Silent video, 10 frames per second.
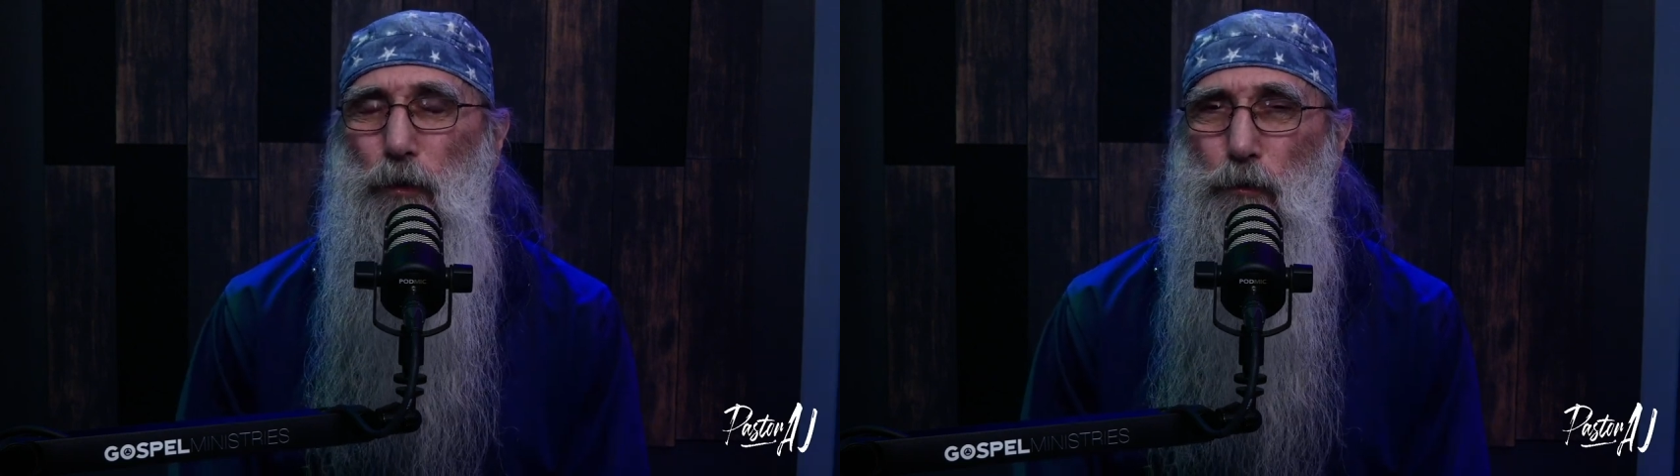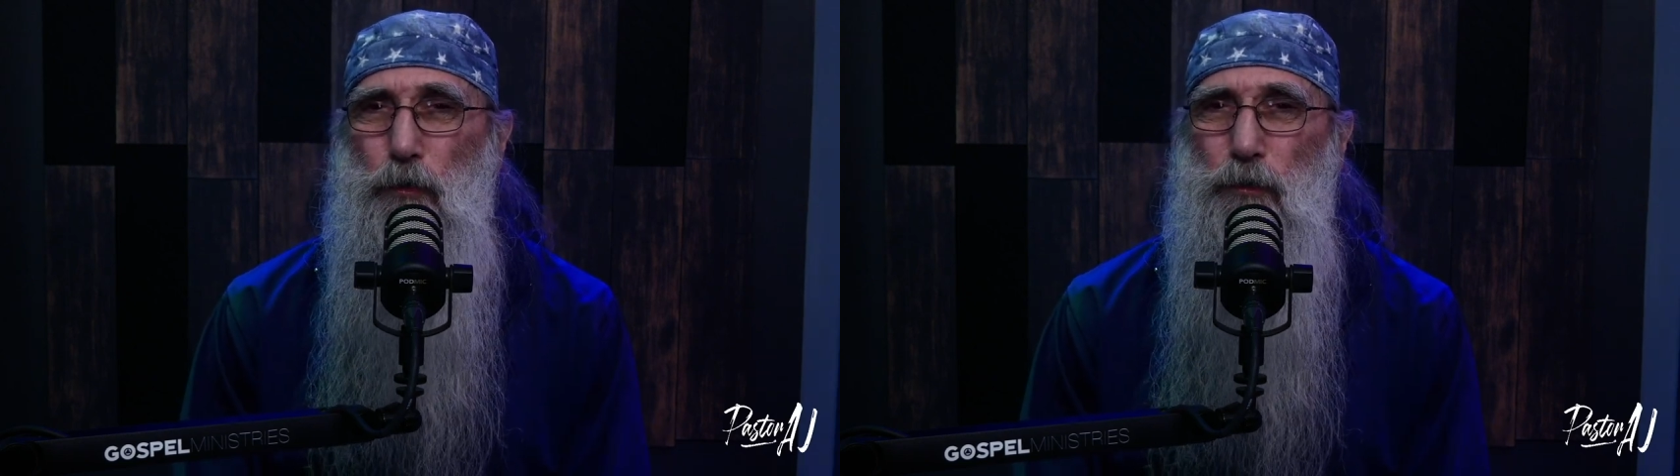
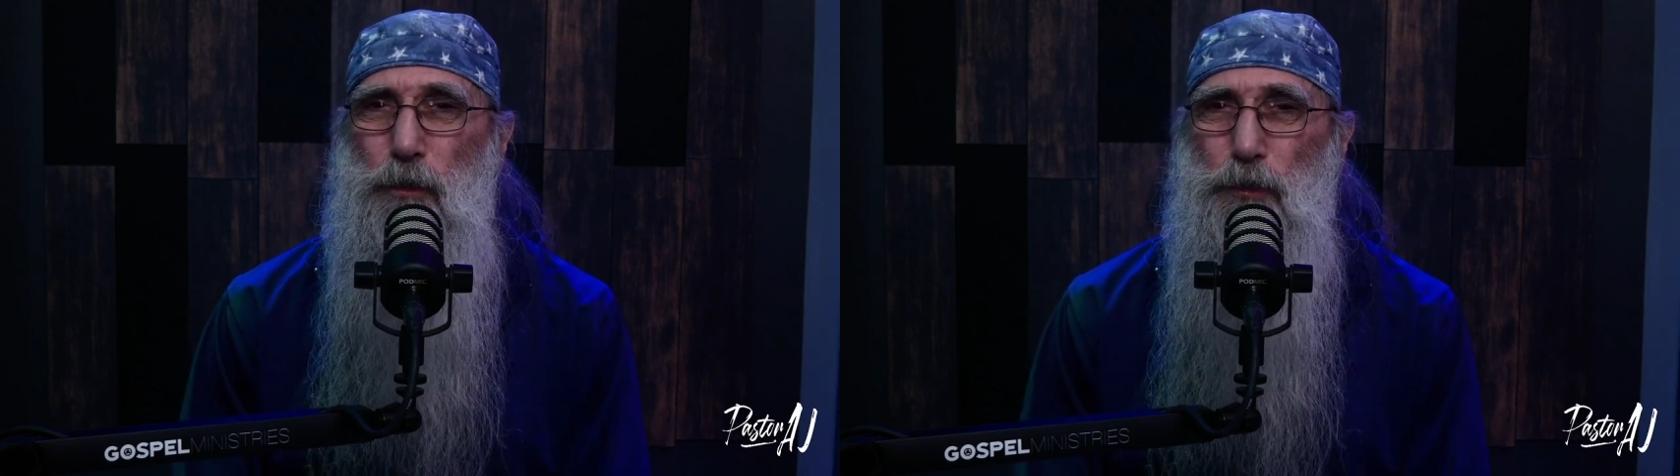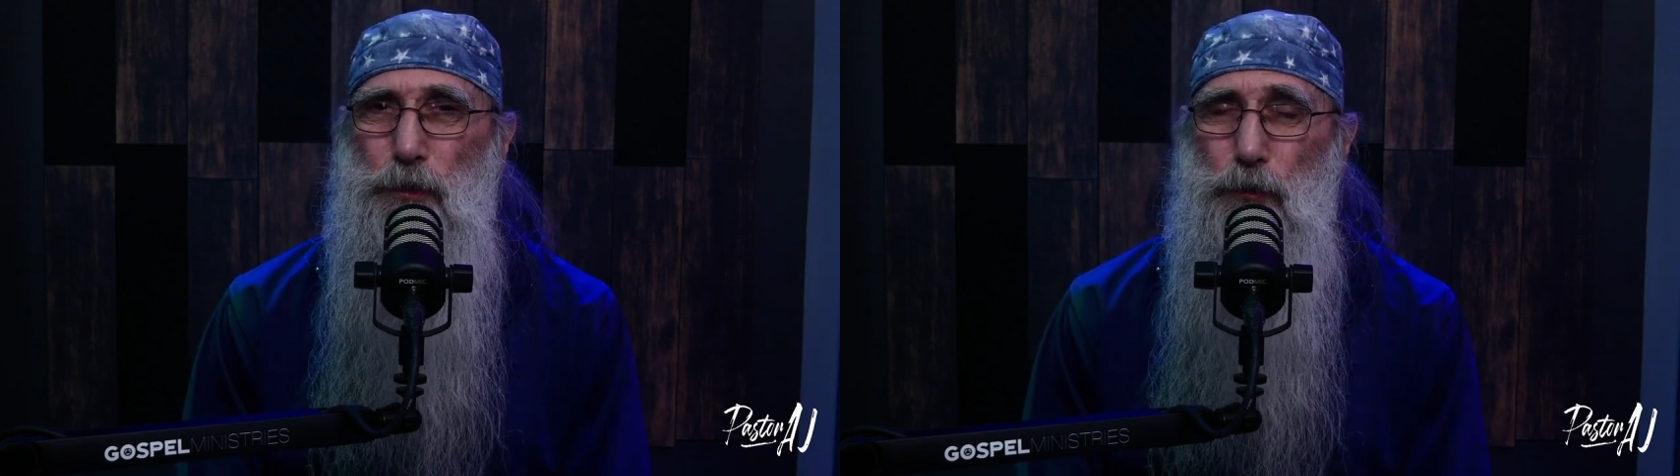
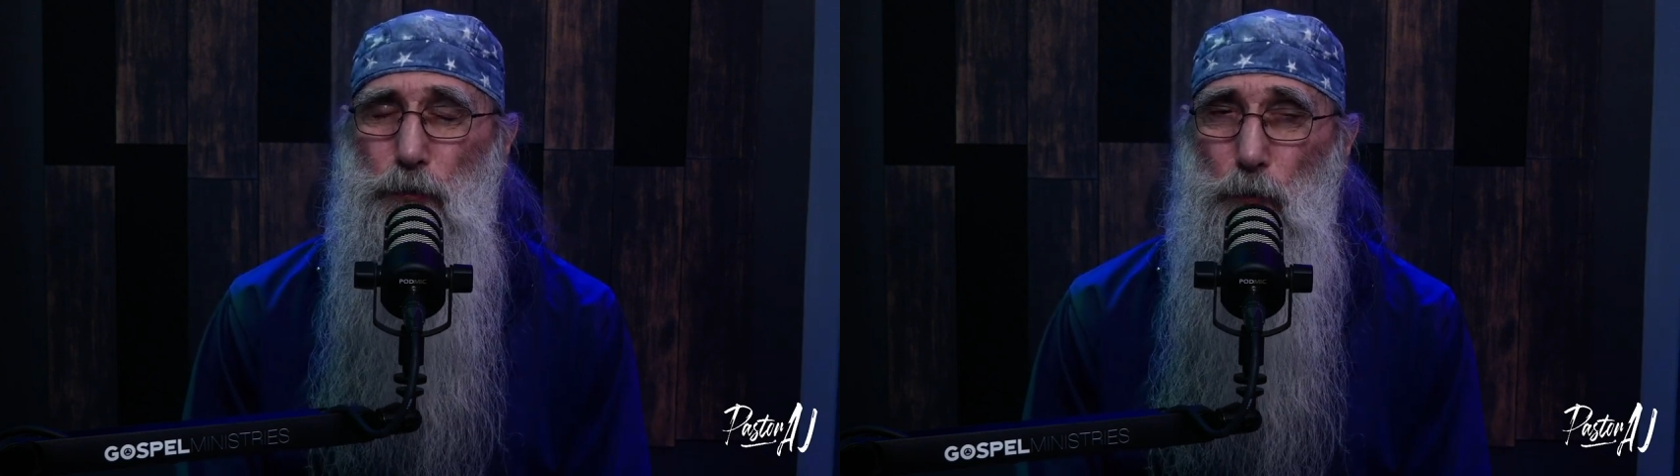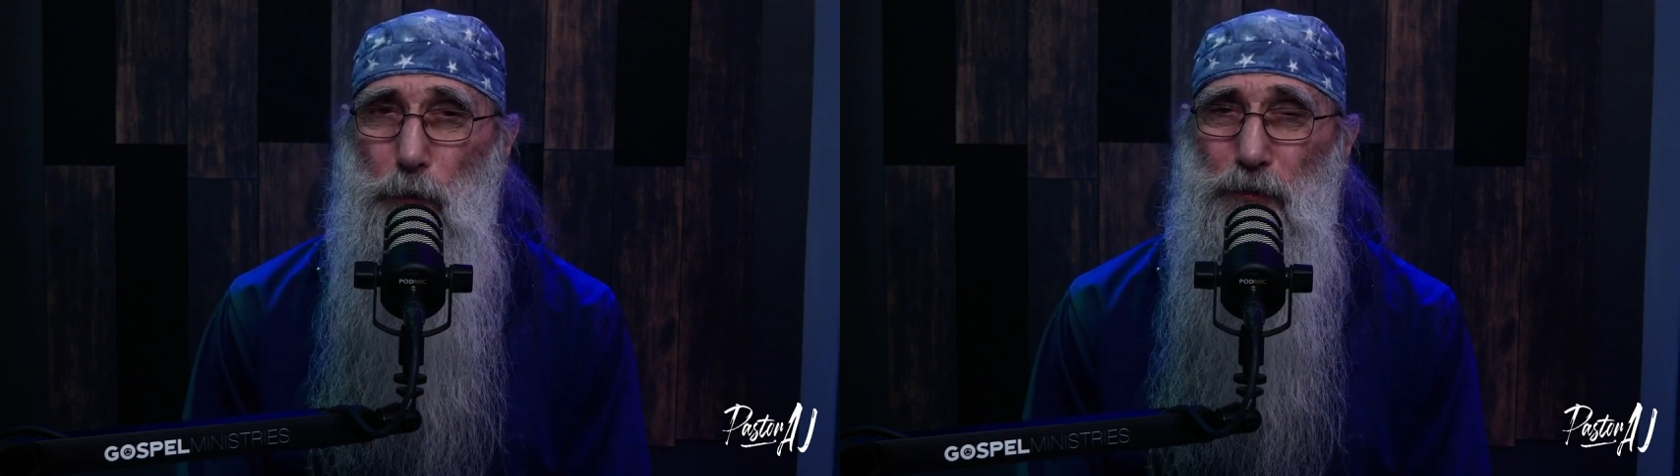hallucinogen
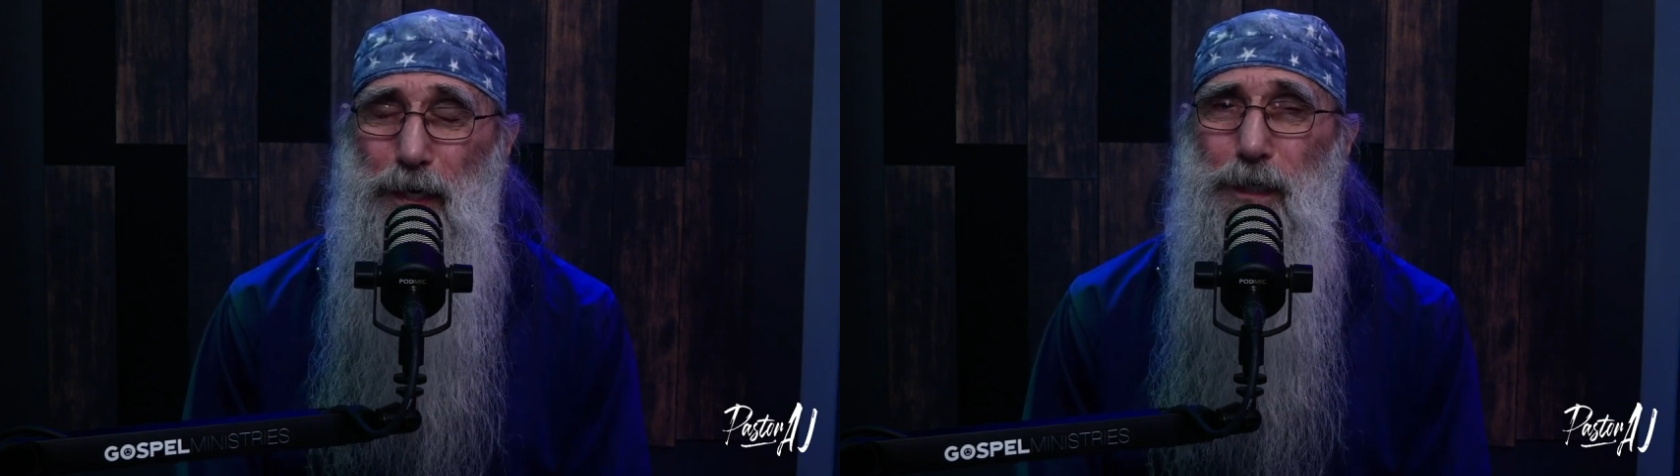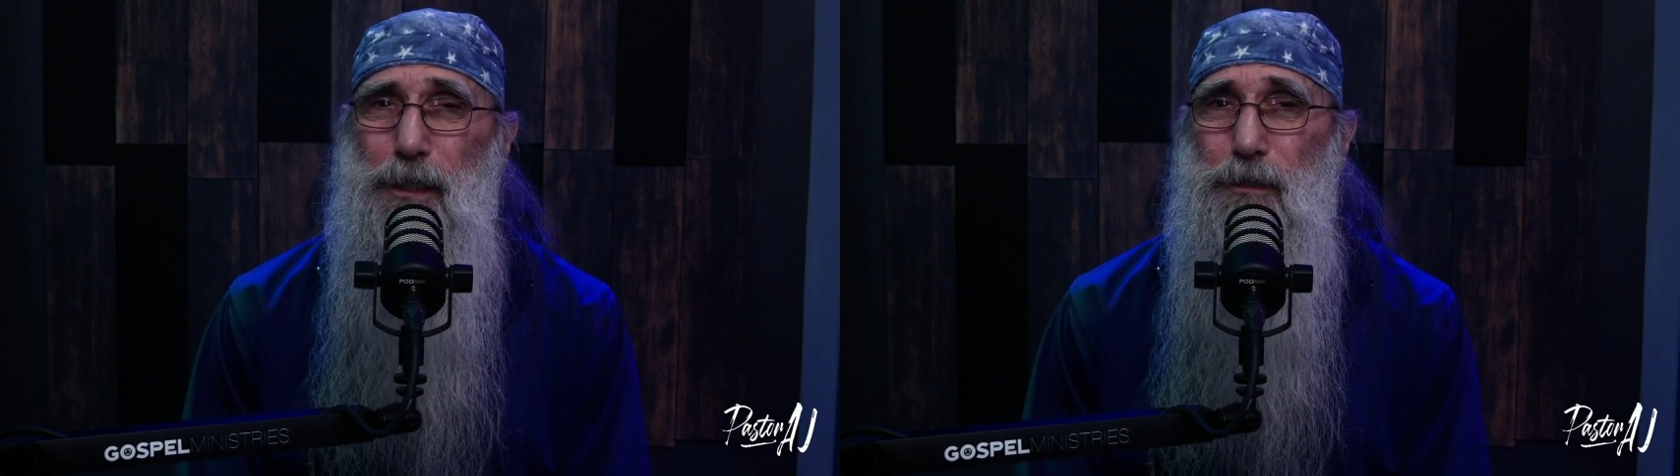you were
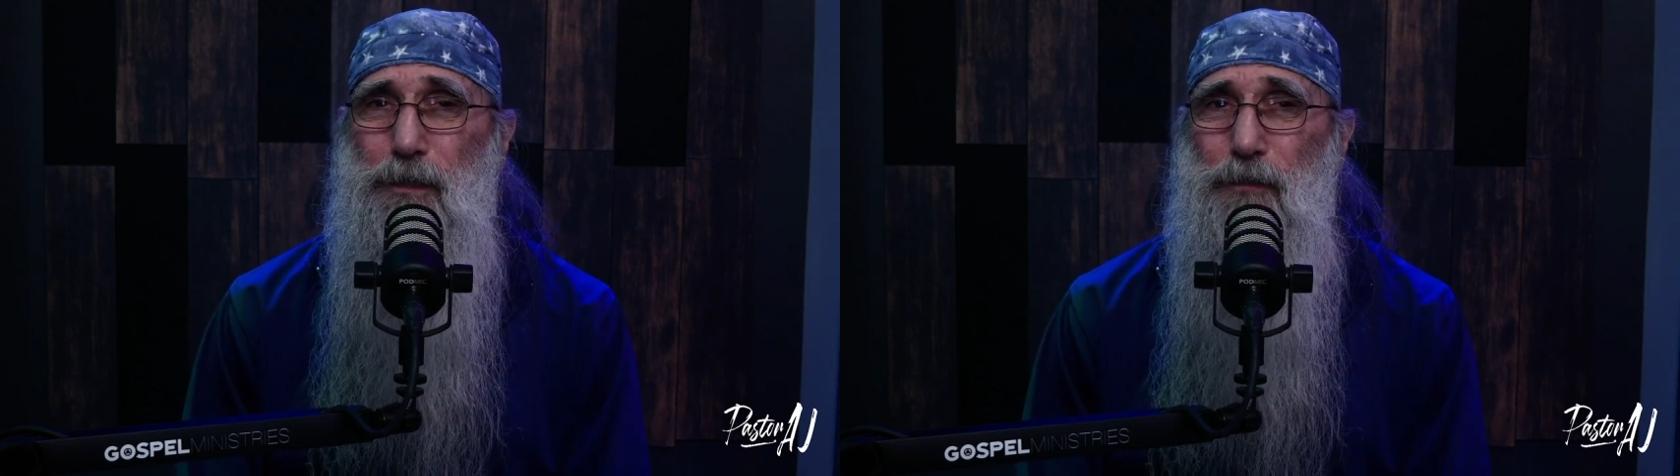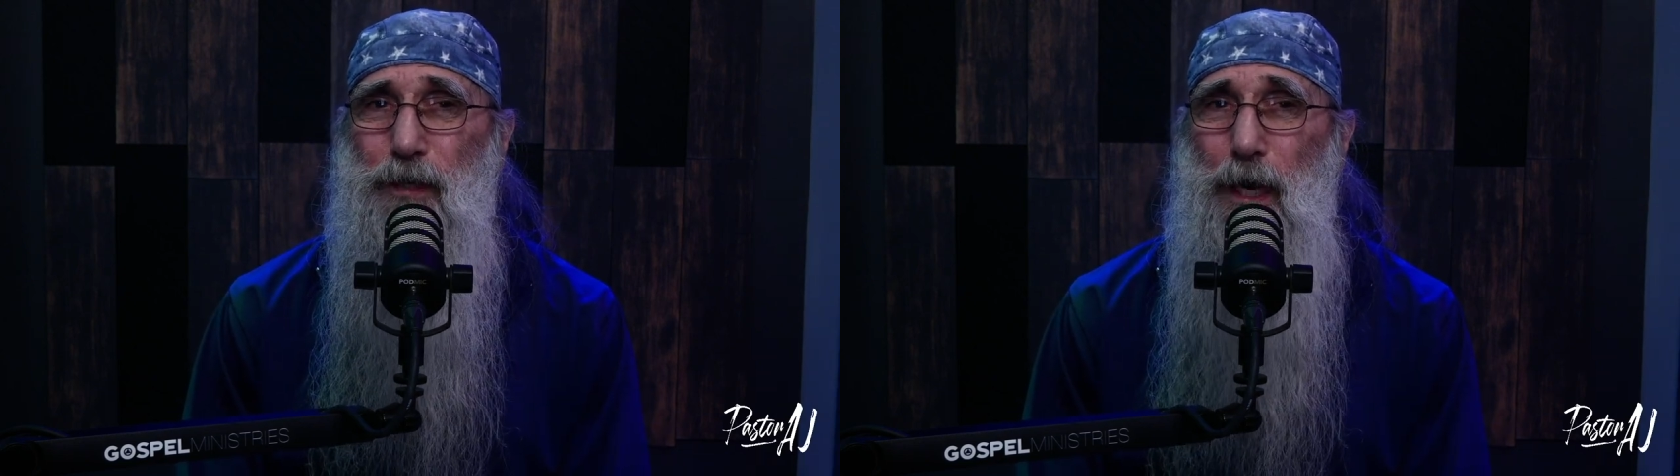taking at
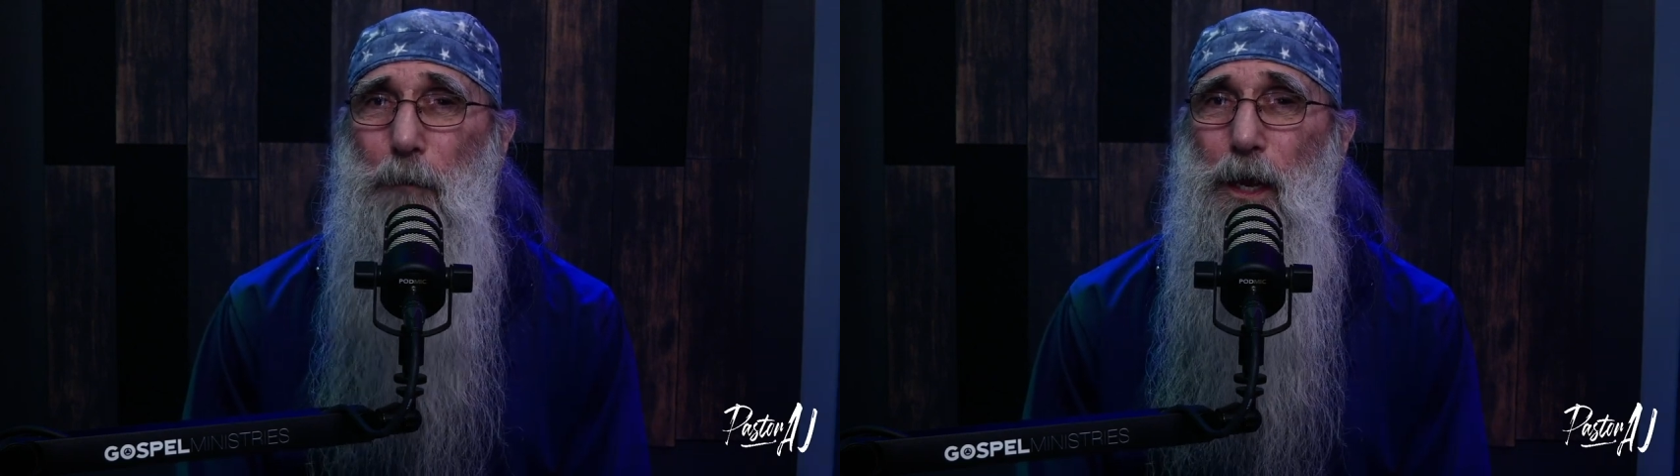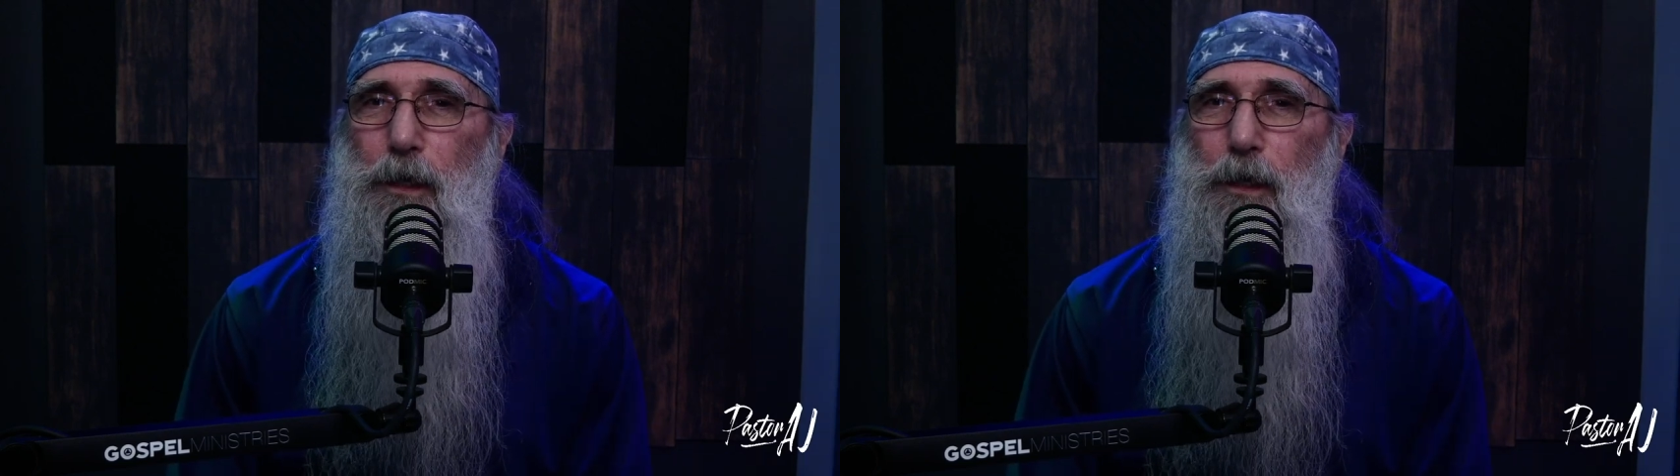the time.